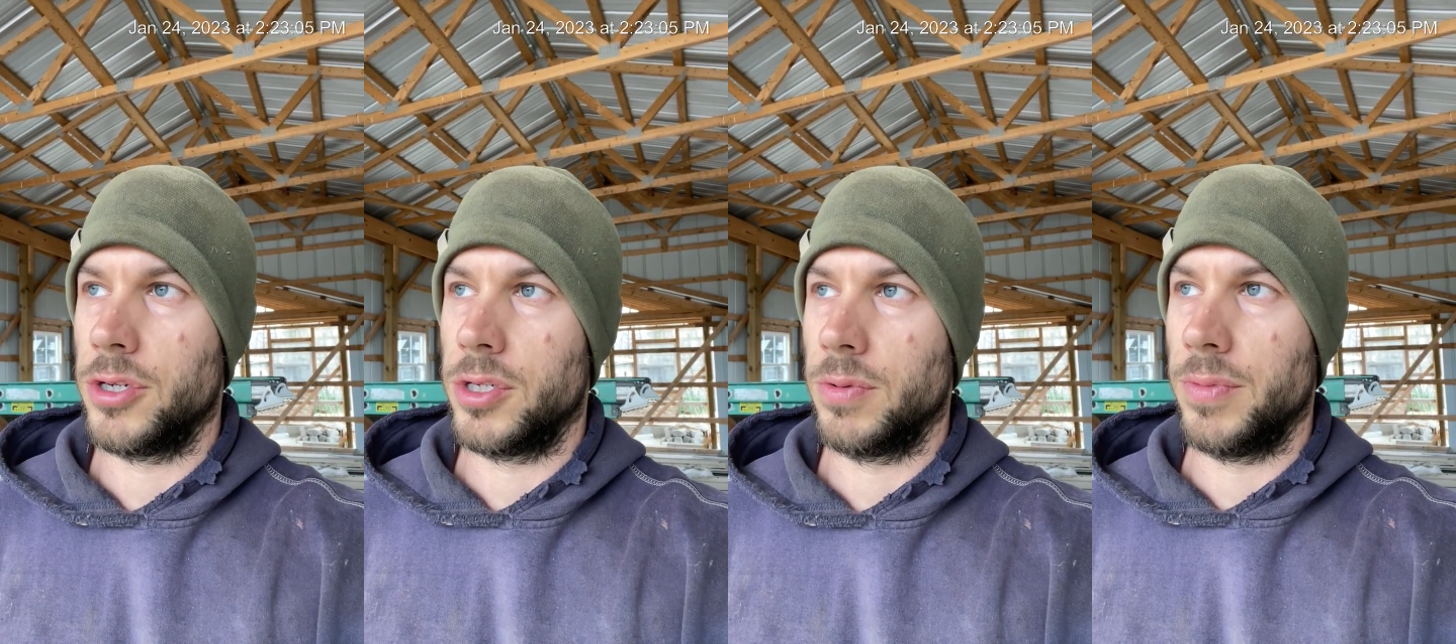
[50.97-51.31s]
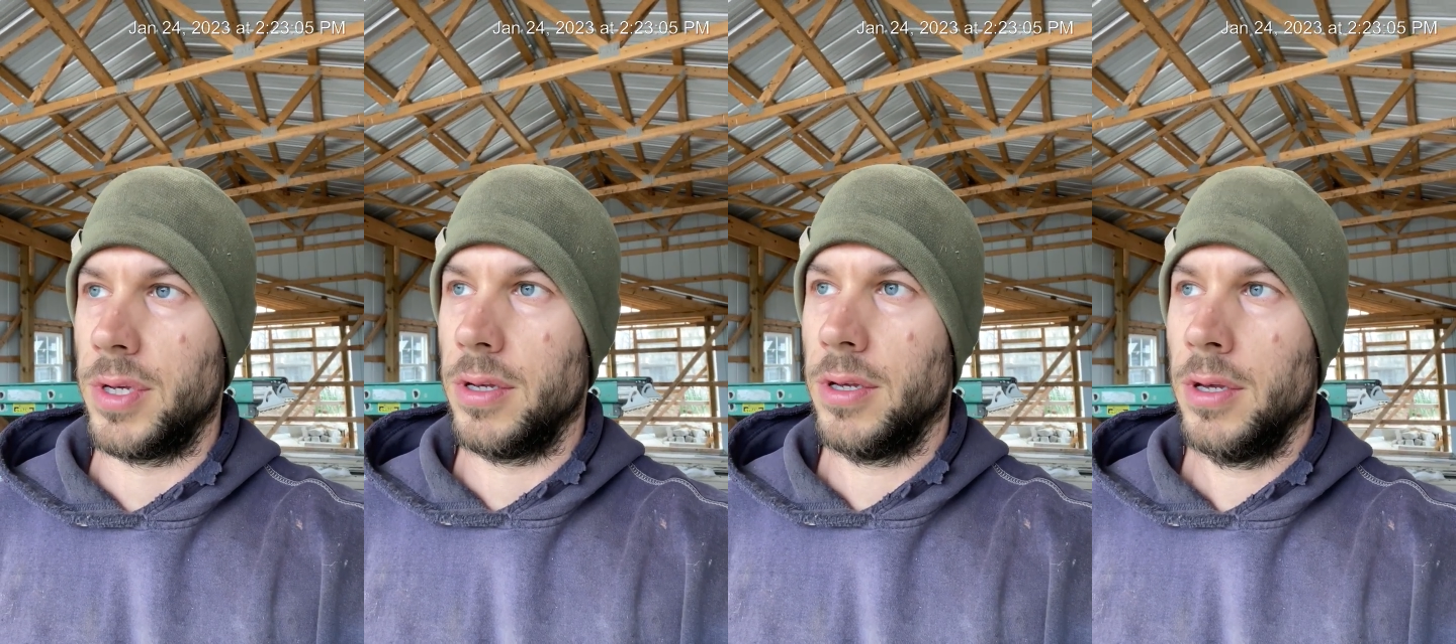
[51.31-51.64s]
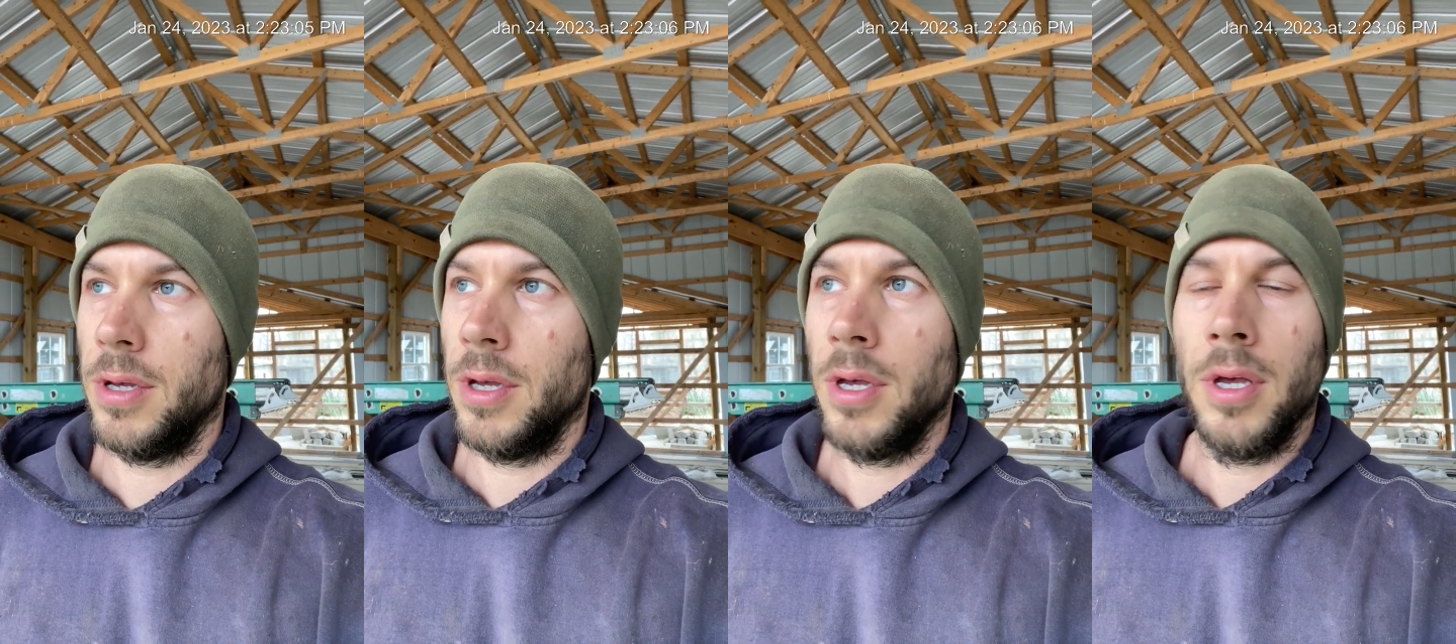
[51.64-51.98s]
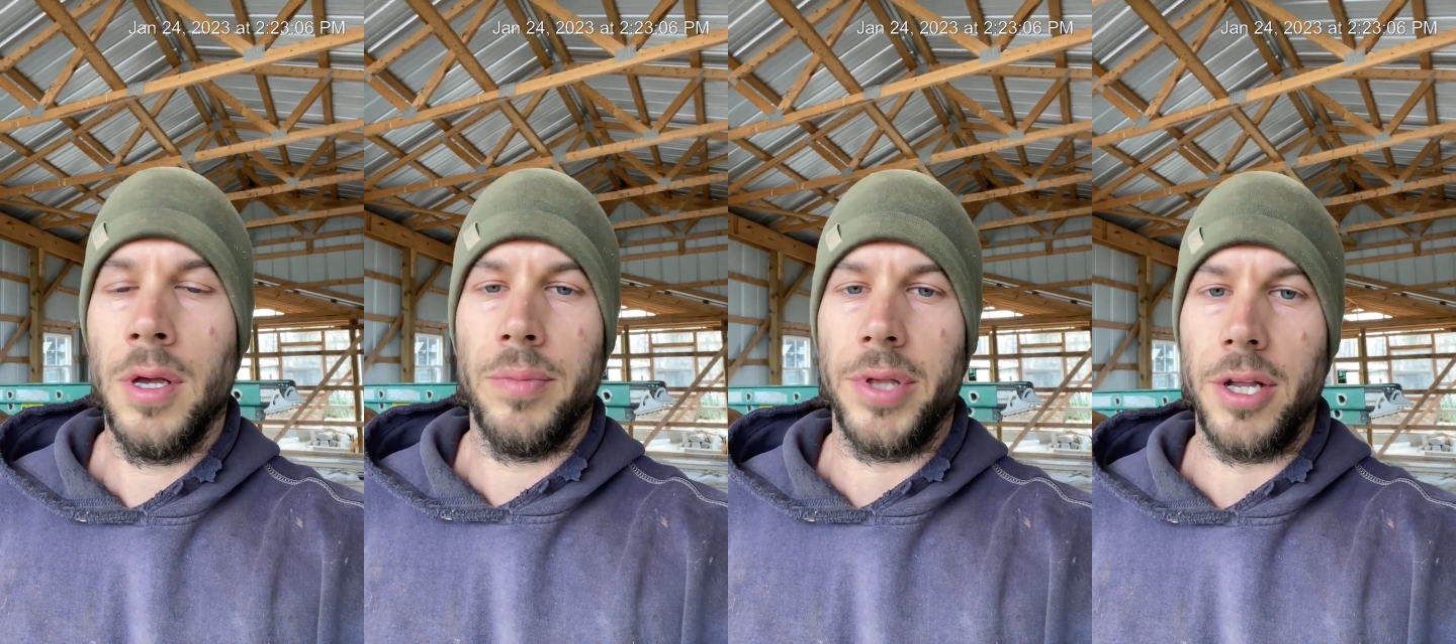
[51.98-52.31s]
is when we
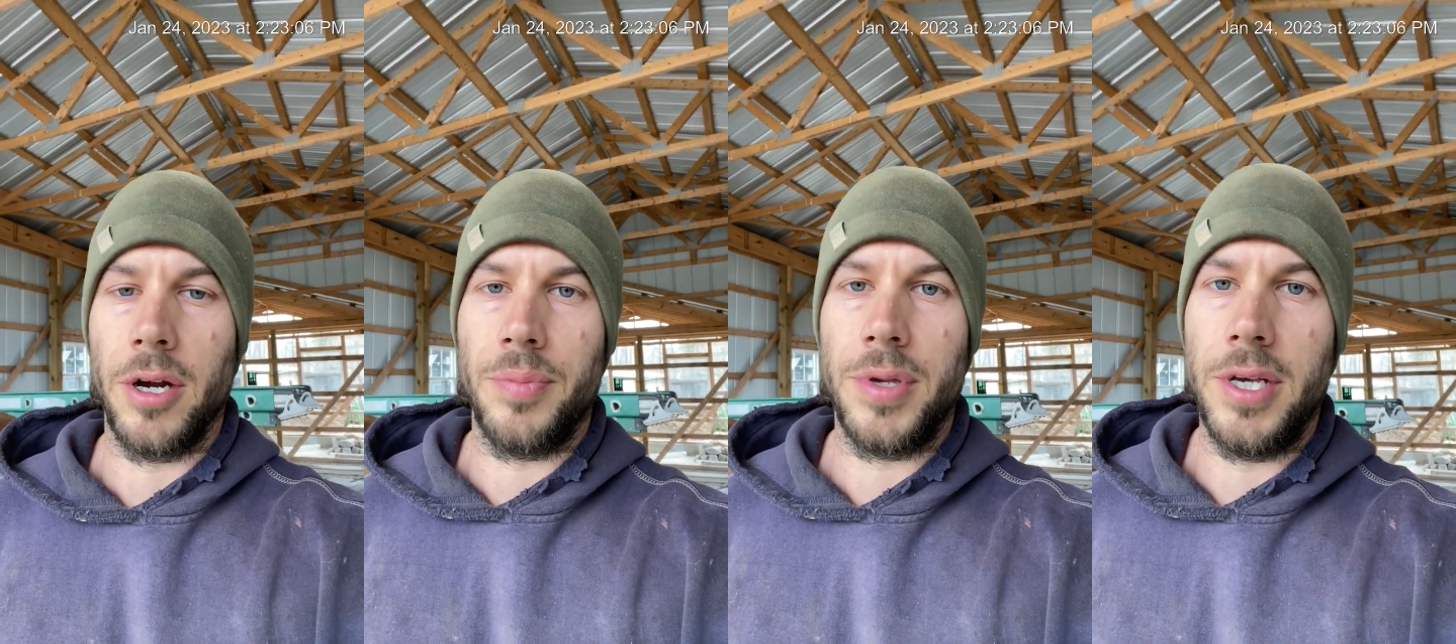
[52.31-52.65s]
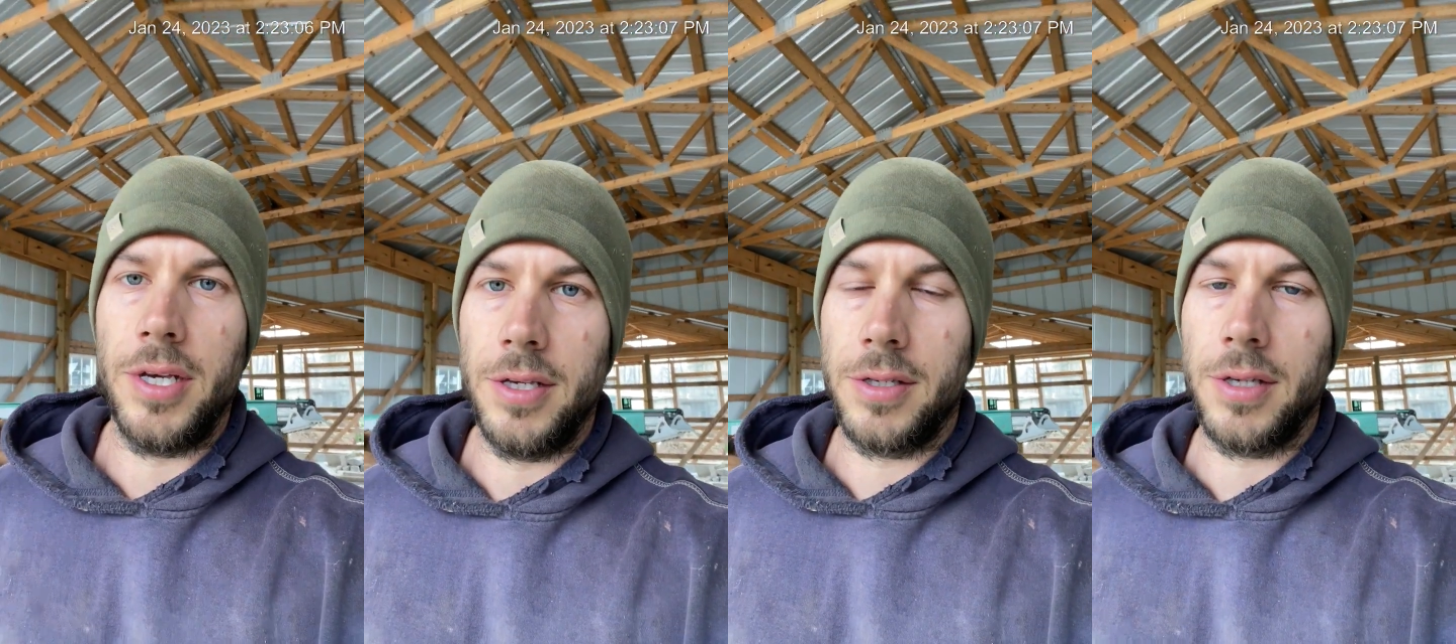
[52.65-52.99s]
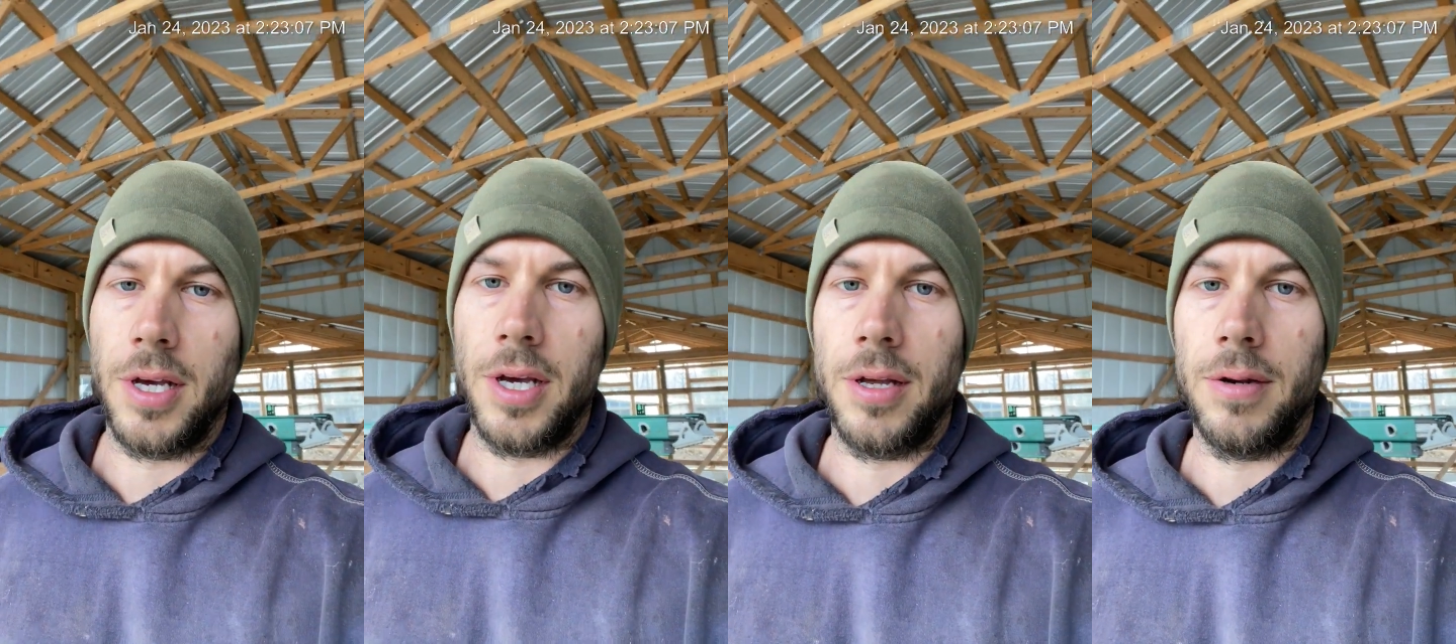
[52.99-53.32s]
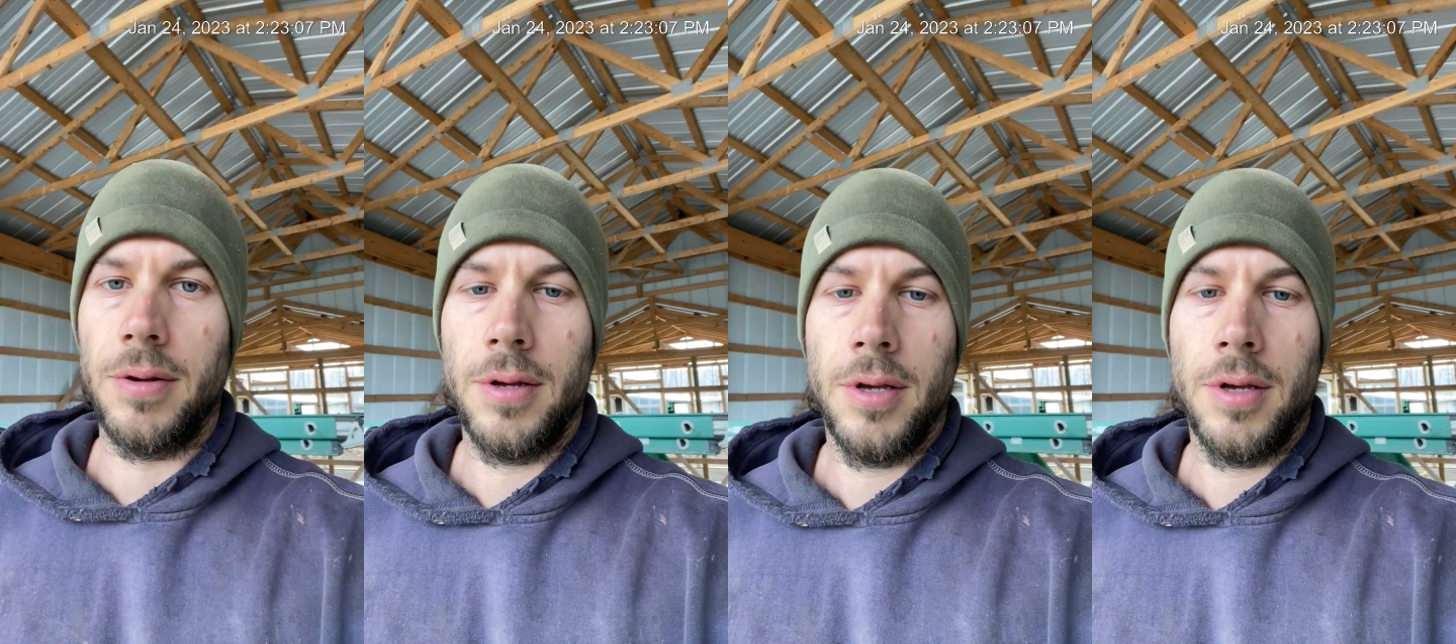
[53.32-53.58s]
plant our peas, and